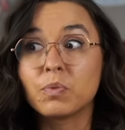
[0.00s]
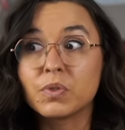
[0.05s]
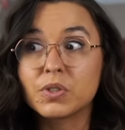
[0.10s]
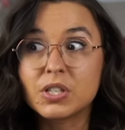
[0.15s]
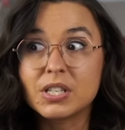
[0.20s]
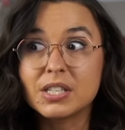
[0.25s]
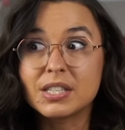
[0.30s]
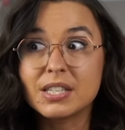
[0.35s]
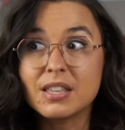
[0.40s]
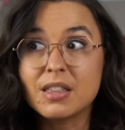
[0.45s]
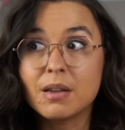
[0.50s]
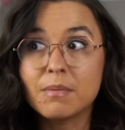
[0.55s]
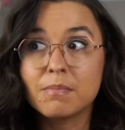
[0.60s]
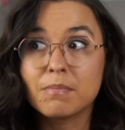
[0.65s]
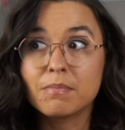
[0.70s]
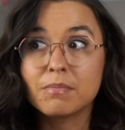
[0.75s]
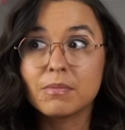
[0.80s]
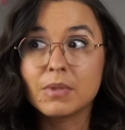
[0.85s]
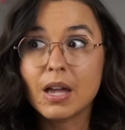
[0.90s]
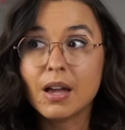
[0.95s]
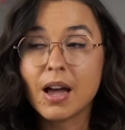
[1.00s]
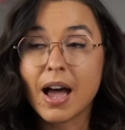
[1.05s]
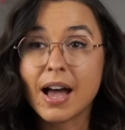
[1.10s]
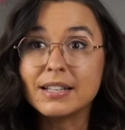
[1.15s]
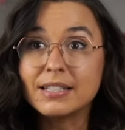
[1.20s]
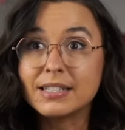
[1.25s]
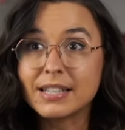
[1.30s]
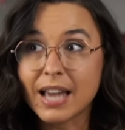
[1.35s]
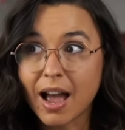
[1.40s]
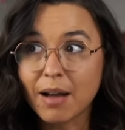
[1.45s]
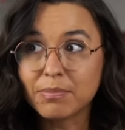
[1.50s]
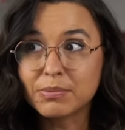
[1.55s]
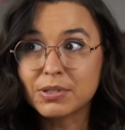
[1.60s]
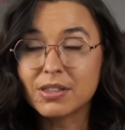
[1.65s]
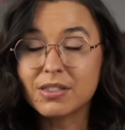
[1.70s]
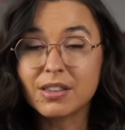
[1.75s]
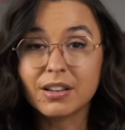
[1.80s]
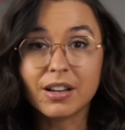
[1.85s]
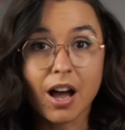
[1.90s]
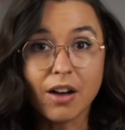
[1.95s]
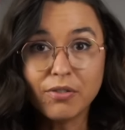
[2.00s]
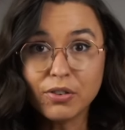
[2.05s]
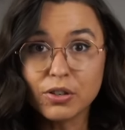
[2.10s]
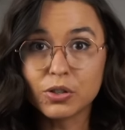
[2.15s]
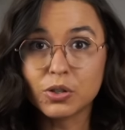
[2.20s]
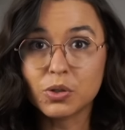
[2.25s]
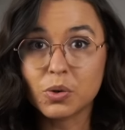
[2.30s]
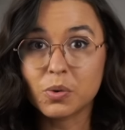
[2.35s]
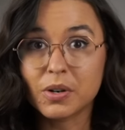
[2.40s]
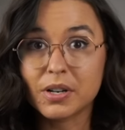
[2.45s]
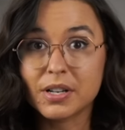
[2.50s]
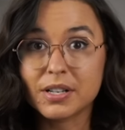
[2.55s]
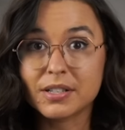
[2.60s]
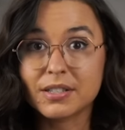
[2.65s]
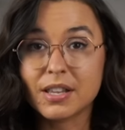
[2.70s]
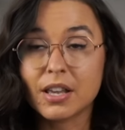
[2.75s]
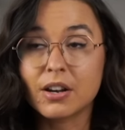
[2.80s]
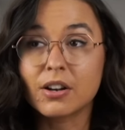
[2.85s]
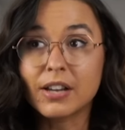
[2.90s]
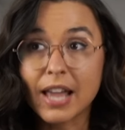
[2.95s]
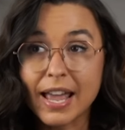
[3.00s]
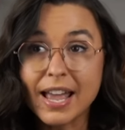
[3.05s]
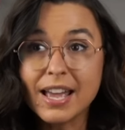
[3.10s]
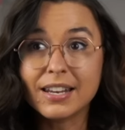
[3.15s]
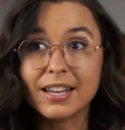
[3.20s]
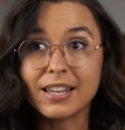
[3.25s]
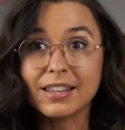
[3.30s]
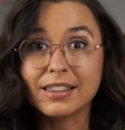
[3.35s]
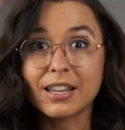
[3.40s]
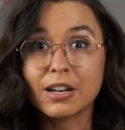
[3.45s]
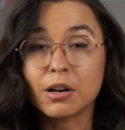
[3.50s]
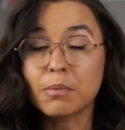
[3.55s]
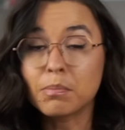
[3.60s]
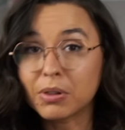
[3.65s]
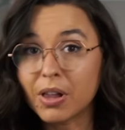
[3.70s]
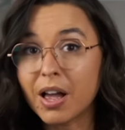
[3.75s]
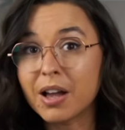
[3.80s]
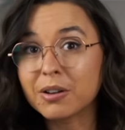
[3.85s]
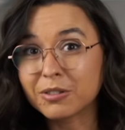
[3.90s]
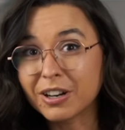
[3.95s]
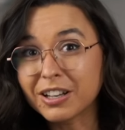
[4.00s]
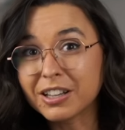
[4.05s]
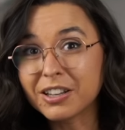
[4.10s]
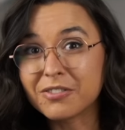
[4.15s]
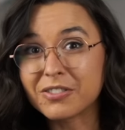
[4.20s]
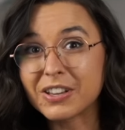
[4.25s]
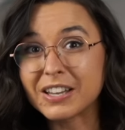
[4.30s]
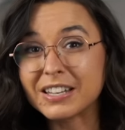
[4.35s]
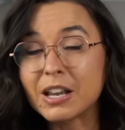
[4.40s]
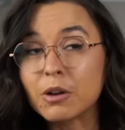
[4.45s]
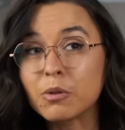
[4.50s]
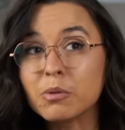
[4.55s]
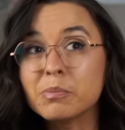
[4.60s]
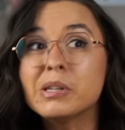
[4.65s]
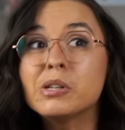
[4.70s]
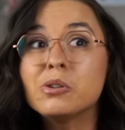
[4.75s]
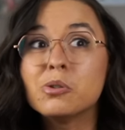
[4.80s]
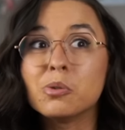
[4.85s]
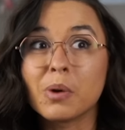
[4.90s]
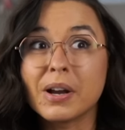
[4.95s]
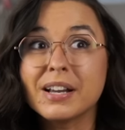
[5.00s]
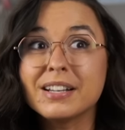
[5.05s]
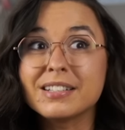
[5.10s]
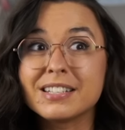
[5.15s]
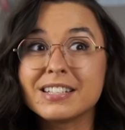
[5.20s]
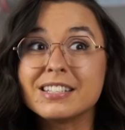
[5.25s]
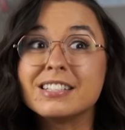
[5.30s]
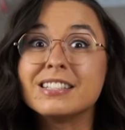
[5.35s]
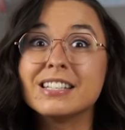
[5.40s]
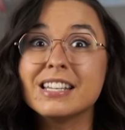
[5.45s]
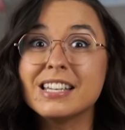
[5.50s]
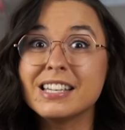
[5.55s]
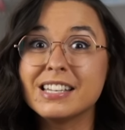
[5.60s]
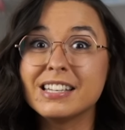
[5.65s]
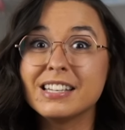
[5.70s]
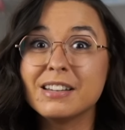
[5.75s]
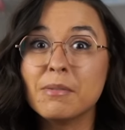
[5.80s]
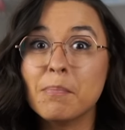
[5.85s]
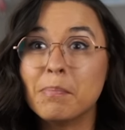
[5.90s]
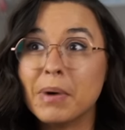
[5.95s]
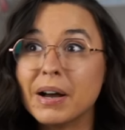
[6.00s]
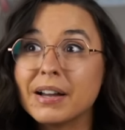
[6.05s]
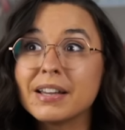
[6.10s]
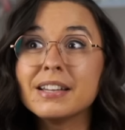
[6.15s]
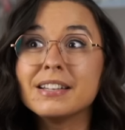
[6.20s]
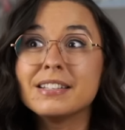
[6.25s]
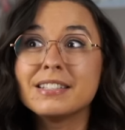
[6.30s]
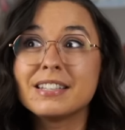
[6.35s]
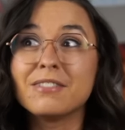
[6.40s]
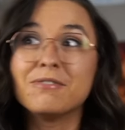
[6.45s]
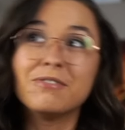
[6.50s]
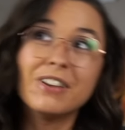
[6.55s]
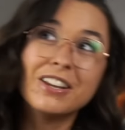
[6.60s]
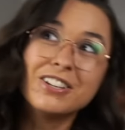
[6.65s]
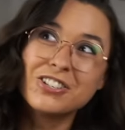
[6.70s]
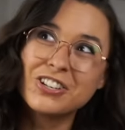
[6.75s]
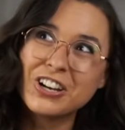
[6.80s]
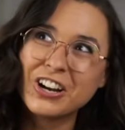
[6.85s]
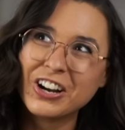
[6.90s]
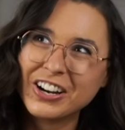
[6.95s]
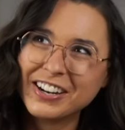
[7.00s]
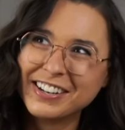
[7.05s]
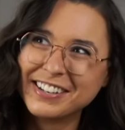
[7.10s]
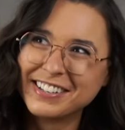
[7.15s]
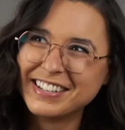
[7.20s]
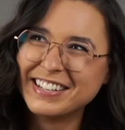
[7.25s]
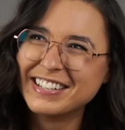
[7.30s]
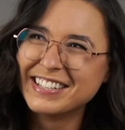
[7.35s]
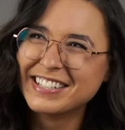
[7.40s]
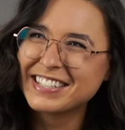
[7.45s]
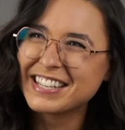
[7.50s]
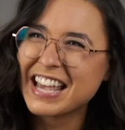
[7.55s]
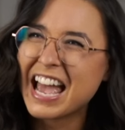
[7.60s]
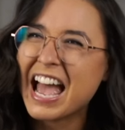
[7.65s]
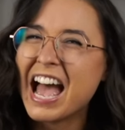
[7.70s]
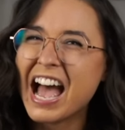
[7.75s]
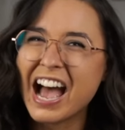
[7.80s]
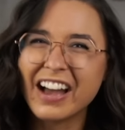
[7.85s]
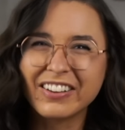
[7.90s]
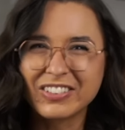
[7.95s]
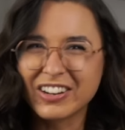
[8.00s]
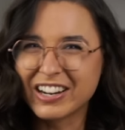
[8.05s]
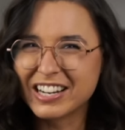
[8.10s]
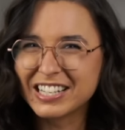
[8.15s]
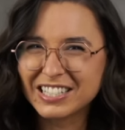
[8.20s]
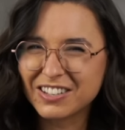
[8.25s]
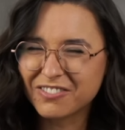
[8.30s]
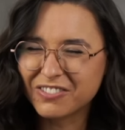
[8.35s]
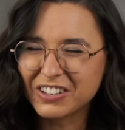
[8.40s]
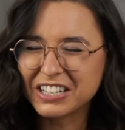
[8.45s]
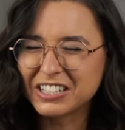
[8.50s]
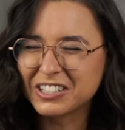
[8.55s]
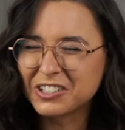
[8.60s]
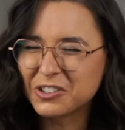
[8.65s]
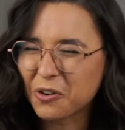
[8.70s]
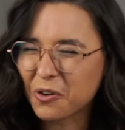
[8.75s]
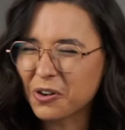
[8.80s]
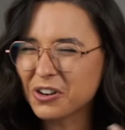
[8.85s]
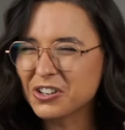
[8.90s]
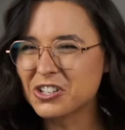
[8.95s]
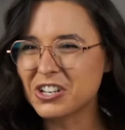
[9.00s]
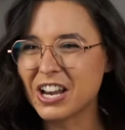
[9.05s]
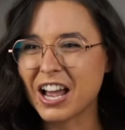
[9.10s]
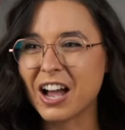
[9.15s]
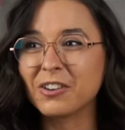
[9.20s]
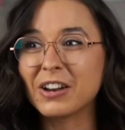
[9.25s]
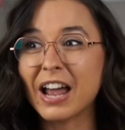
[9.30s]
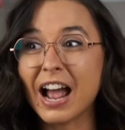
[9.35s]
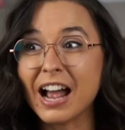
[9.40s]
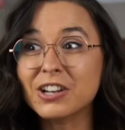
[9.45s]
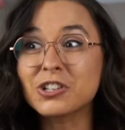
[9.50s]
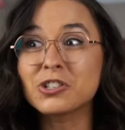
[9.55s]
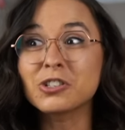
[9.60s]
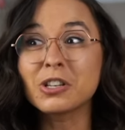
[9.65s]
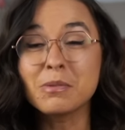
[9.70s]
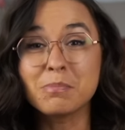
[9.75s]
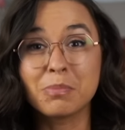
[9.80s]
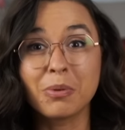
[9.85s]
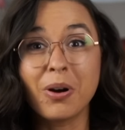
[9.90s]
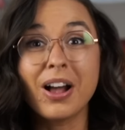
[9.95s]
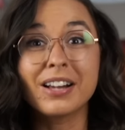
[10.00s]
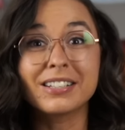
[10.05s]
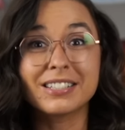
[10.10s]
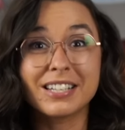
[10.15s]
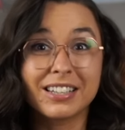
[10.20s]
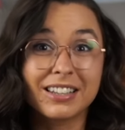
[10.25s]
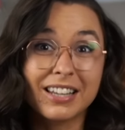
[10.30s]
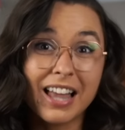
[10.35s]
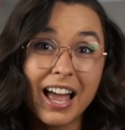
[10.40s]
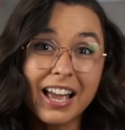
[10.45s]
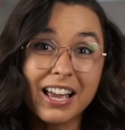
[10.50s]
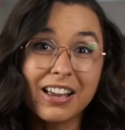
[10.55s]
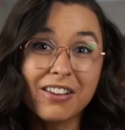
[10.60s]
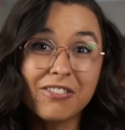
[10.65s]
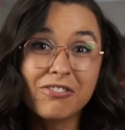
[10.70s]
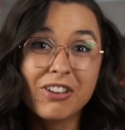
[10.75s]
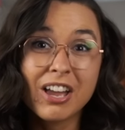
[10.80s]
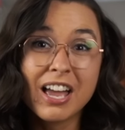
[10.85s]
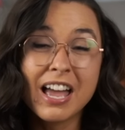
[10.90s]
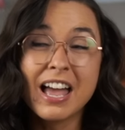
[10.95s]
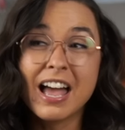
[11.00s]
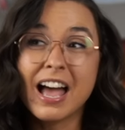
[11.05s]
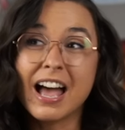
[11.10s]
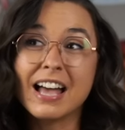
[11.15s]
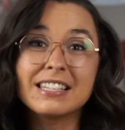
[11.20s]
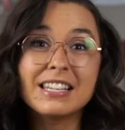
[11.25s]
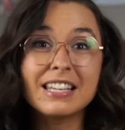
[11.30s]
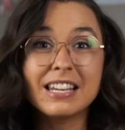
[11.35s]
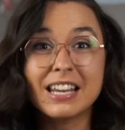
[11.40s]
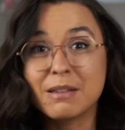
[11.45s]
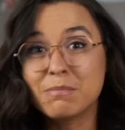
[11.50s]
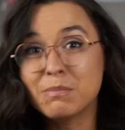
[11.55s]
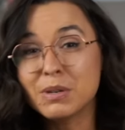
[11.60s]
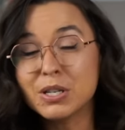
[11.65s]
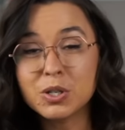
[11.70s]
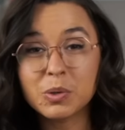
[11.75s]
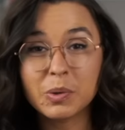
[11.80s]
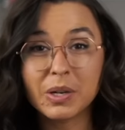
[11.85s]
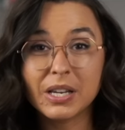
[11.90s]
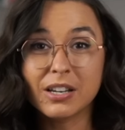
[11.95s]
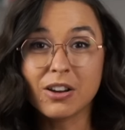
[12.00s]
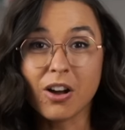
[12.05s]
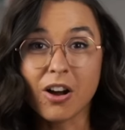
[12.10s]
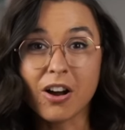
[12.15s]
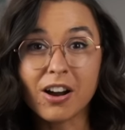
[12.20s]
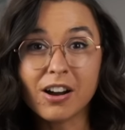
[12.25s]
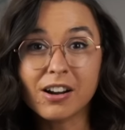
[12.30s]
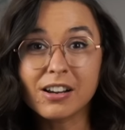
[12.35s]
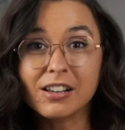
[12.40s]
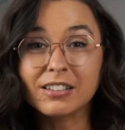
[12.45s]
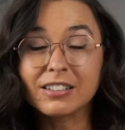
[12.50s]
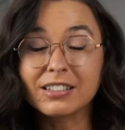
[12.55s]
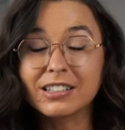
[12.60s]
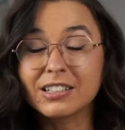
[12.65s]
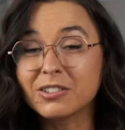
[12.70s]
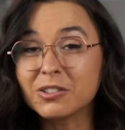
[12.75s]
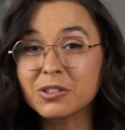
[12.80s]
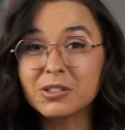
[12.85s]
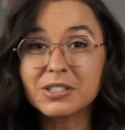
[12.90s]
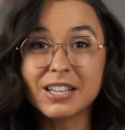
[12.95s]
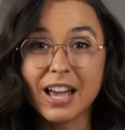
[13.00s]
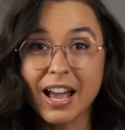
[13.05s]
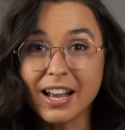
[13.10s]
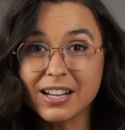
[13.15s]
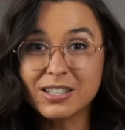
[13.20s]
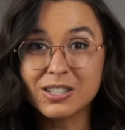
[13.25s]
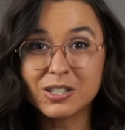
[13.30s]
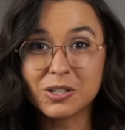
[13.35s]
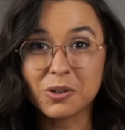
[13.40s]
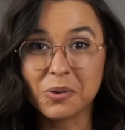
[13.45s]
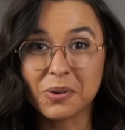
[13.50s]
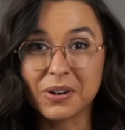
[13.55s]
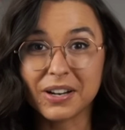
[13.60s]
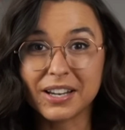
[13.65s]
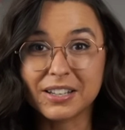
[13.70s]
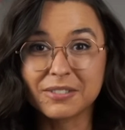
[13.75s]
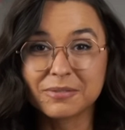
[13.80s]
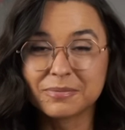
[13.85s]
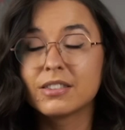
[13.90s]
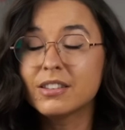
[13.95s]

to see them adapt the cover stories that are canon, that are plot relevant. It would be great to see Buggy's adventures after he's defeated in Orange Town actually brought to life as an in-between arc little side story.